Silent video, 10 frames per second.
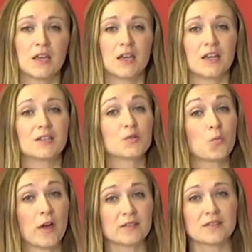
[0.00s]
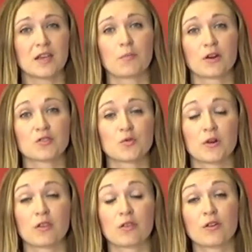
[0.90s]
It's Wednesday, March
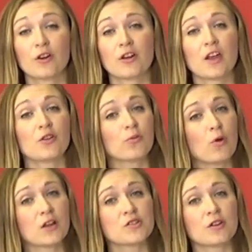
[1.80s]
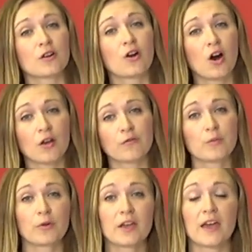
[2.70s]
23rd, and you're watching a coffee
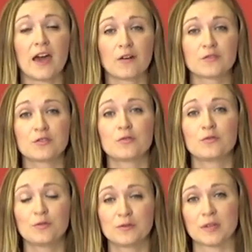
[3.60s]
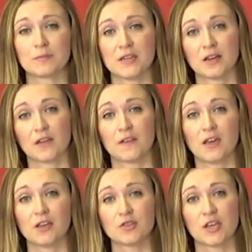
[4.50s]
break afternoon news update on
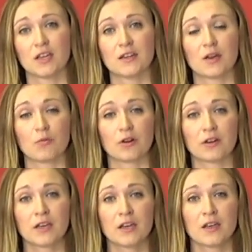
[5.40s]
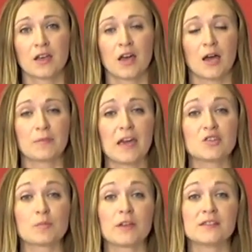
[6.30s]
the HAN network. I'm Kate
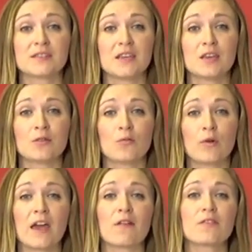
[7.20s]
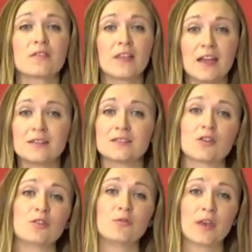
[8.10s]
Chaplinsky. We have the latest
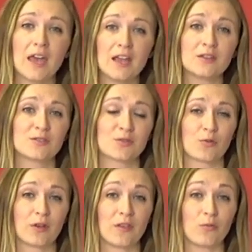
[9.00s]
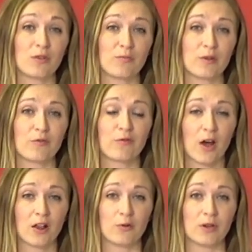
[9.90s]
on a new Canaan story that we've been
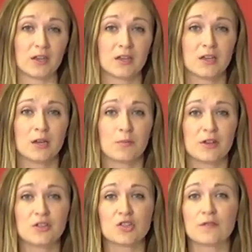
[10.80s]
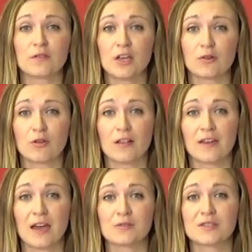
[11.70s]
following. Police Chief Leon
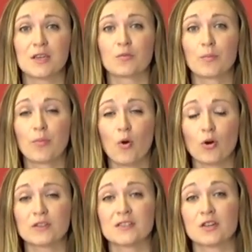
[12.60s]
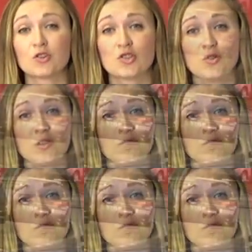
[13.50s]
Krolikowski reports that a shooting